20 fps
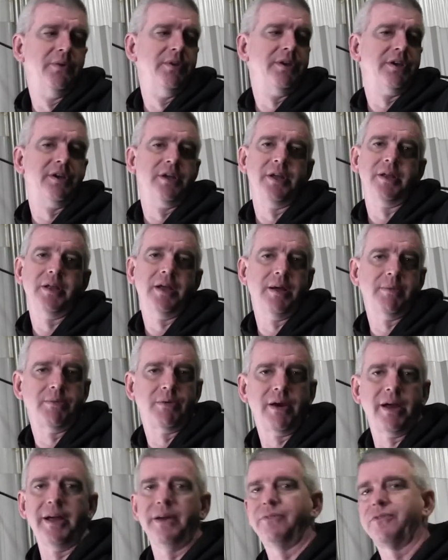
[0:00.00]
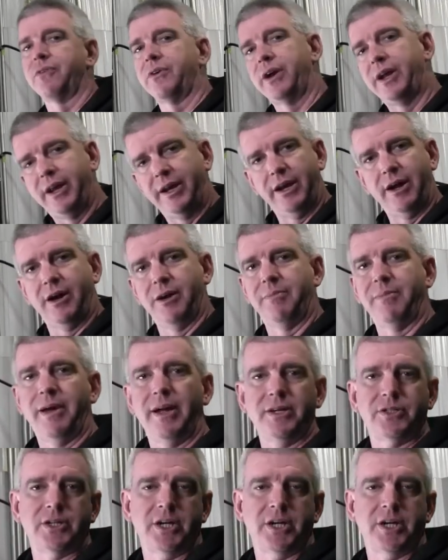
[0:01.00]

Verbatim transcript: really good upgrade for any automatic